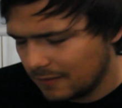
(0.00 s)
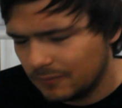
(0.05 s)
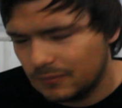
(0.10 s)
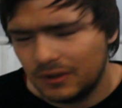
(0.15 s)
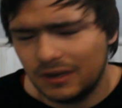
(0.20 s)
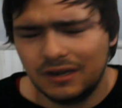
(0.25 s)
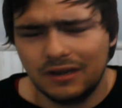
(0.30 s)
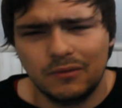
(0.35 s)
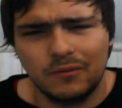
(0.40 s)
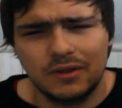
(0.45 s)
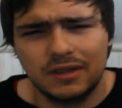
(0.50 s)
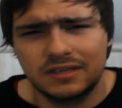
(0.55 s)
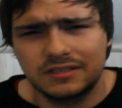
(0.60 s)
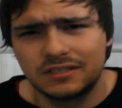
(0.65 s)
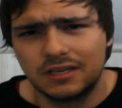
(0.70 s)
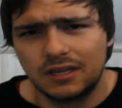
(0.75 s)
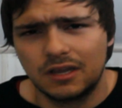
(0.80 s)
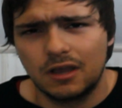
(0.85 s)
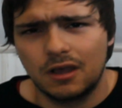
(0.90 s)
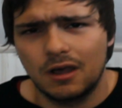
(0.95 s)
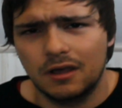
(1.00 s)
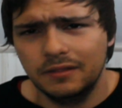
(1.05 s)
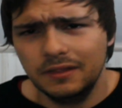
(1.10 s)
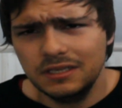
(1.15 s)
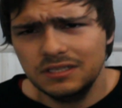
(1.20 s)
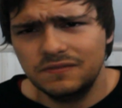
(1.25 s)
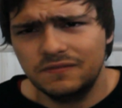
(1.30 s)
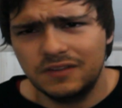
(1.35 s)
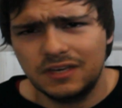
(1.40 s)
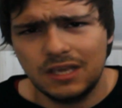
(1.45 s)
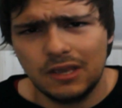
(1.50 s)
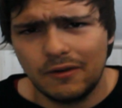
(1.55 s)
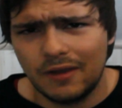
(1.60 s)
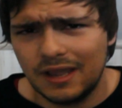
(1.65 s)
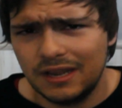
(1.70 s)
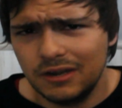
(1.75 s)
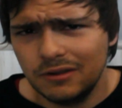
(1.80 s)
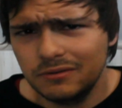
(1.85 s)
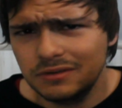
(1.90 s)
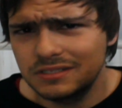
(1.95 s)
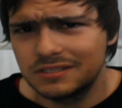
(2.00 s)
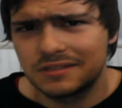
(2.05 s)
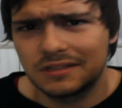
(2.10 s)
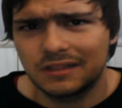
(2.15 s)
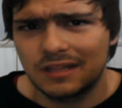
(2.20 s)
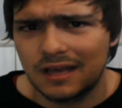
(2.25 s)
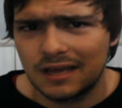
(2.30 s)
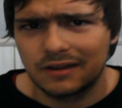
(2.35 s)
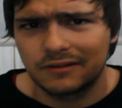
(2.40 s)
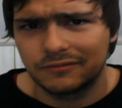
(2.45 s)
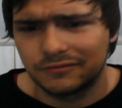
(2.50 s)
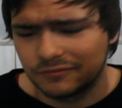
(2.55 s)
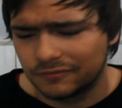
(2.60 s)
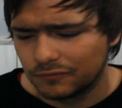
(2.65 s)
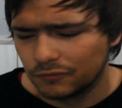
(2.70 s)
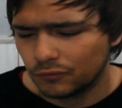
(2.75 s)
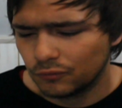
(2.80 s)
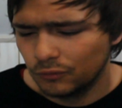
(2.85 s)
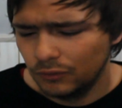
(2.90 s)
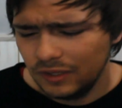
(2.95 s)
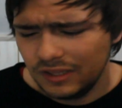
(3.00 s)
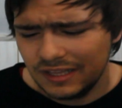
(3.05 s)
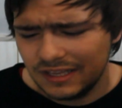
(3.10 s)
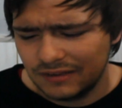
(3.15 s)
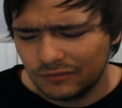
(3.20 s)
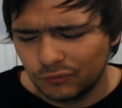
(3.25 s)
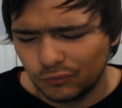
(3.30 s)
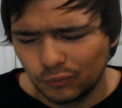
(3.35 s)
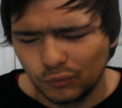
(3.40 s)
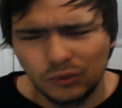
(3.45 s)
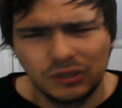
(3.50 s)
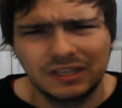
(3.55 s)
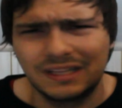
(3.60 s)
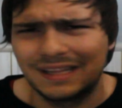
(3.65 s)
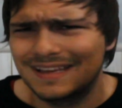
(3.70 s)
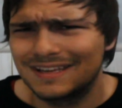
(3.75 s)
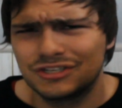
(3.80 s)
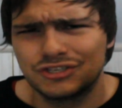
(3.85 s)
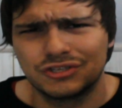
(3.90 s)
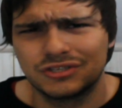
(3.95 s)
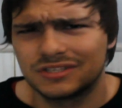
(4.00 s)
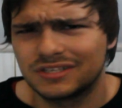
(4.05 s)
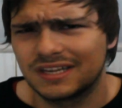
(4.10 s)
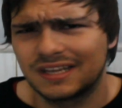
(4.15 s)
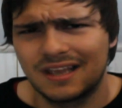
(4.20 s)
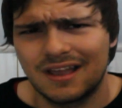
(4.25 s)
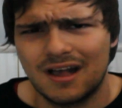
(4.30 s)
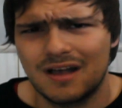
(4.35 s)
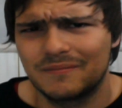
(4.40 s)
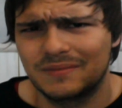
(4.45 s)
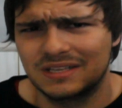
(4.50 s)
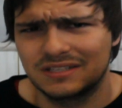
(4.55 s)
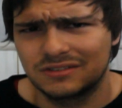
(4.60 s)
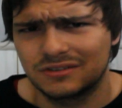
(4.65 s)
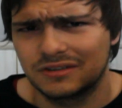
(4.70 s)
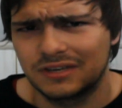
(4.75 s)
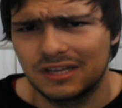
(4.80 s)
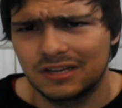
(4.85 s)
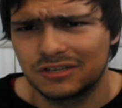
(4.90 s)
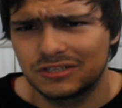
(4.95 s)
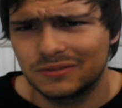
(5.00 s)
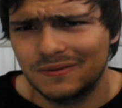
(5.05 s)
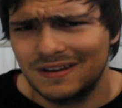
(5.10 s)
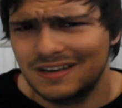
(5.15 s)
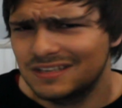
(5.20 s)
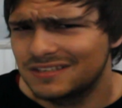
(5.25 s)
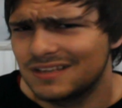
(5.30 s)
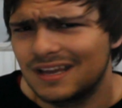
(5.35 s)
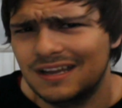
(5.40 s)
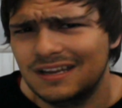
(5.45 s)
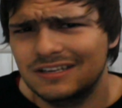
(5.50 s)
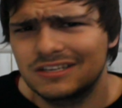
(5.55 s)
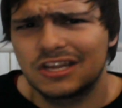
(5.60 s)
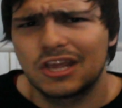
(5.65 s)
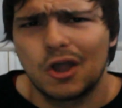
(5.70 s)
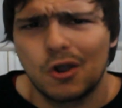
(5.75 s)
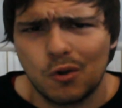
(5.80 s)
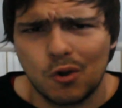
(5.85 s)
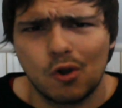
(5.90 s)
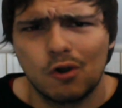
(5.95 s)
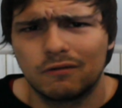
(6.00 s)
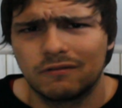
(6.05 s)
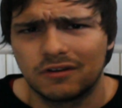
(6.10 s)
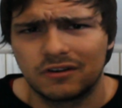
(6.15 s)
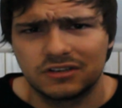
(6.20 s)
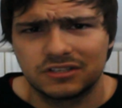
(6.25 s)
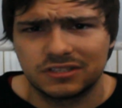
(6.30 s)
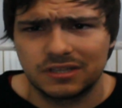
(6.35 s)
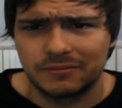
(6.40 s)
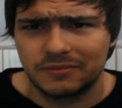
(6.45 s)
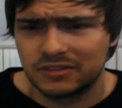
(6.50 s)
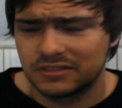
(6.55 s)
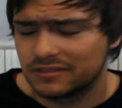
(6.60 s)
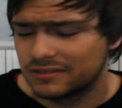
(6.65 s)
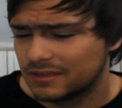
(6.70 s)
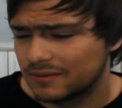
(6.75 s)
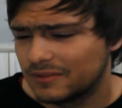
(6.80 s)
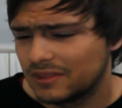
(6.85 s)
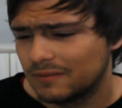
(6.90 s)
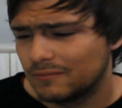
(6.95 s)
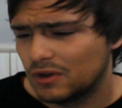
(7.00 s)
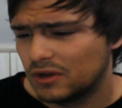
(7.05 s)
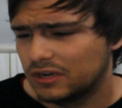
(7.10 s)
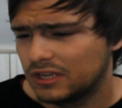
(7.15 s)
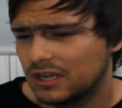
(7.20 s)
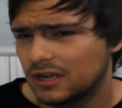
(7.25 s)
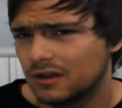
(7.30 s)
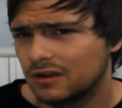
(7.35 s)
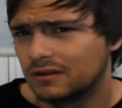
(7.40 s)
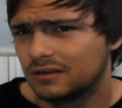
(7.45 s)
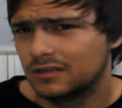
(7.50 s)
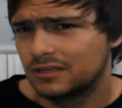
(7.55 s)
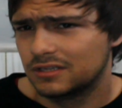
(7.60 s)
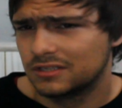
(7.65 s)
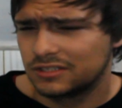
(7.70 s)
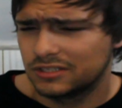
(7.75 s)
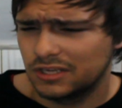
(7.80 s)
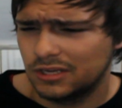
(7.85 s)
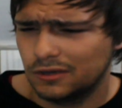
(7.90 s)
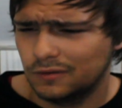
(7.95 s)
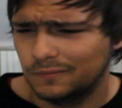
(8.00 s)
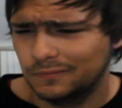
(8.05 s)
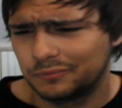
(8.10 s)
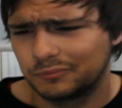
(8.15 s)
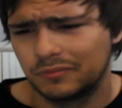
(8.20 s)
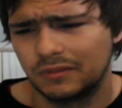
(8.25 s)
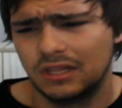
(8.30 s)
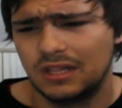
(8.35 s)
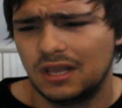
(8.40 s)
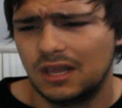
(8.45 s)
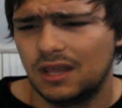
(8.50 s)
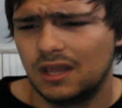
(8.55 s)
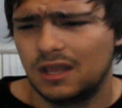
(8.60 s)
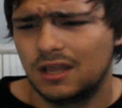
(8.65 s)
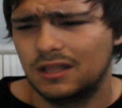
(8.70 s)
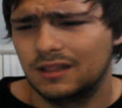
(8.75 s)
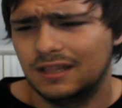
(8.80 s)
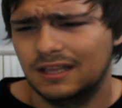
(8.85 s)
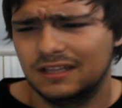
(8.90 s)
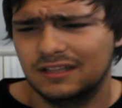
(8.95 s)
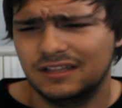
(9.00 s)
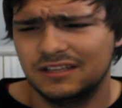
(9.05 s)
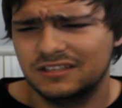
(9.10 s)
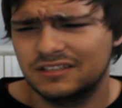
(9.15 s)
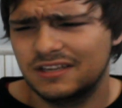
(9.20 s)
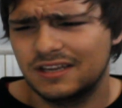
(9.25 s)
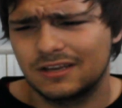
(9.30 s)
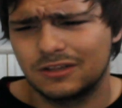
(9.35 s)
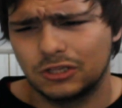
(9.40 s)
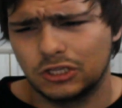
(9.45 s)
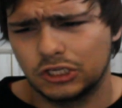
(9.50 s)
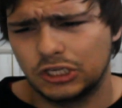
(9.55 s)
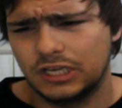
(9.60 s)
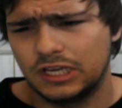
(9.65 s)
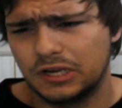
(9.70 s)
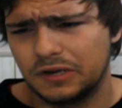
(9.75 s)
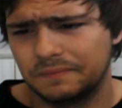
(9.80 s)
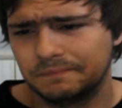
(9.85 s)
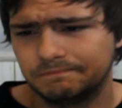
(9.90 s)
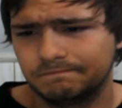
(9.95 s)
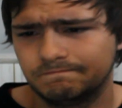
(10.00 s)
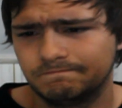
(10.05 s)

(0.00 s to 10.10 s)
But anyways, on this video, I noticed a lot of really, really interesting comments on here, so I decided to go over some of them on here. So, let's take a look here.